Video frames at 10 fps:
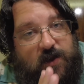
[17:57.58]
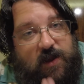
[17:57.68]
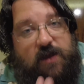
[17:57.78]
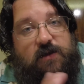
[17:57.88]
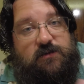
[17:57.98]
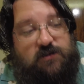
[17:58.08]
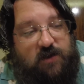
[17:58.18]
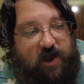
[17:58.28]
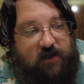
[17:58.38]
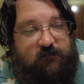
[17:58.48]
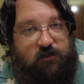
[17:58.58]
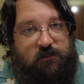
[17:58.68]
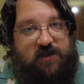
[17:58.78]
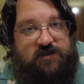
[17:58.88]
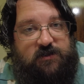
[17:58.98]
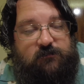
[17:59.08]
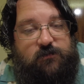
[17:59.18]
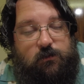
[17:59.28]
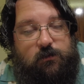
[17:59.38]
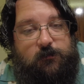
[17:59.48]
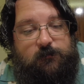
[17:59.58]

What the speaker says: and have your basic food.